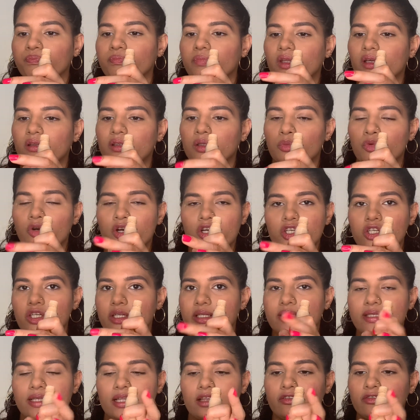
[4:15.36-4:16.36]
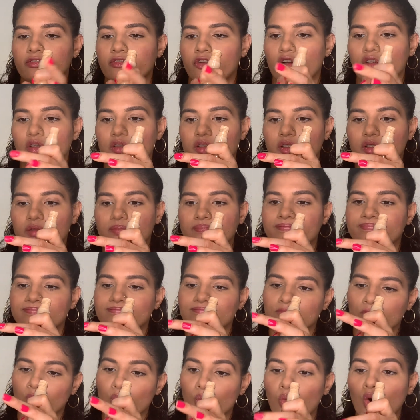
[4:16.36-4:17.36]
the brush itself or the
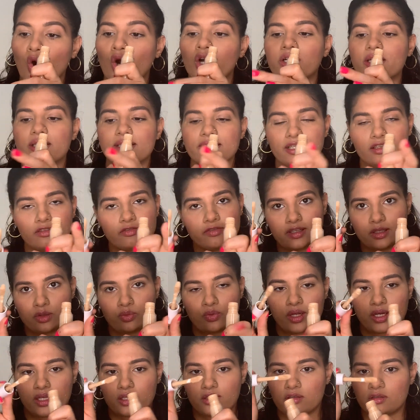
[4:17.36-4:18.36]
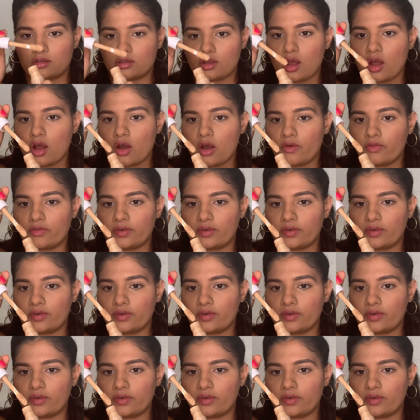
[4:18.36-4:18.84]
wand itself is very soft,